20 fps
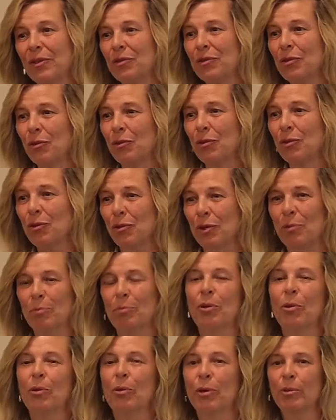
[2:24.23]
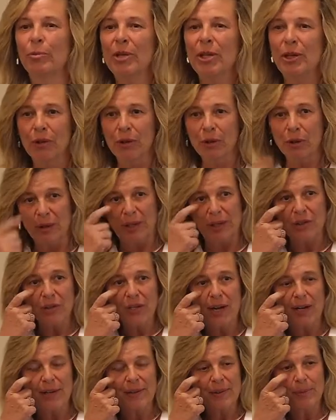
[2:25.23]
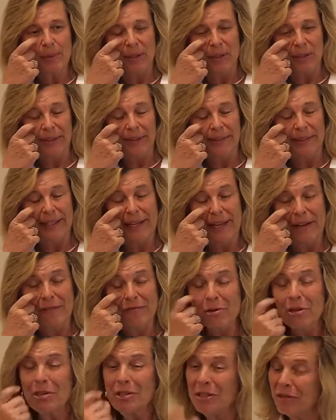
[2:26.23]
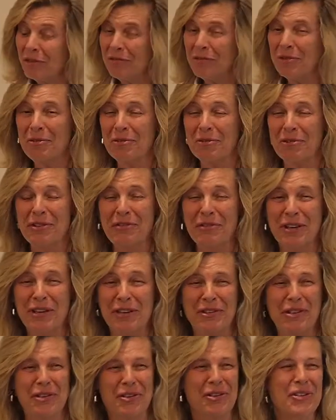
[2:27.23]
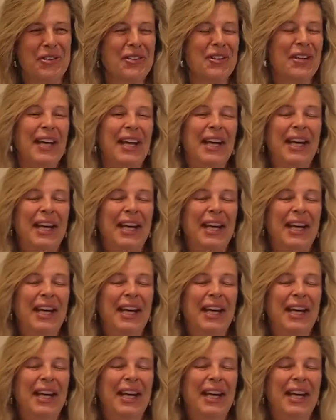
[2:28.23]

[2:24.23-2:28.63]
the Total Joint Program here at Greenwich Hospital. I have worked here for 35 years.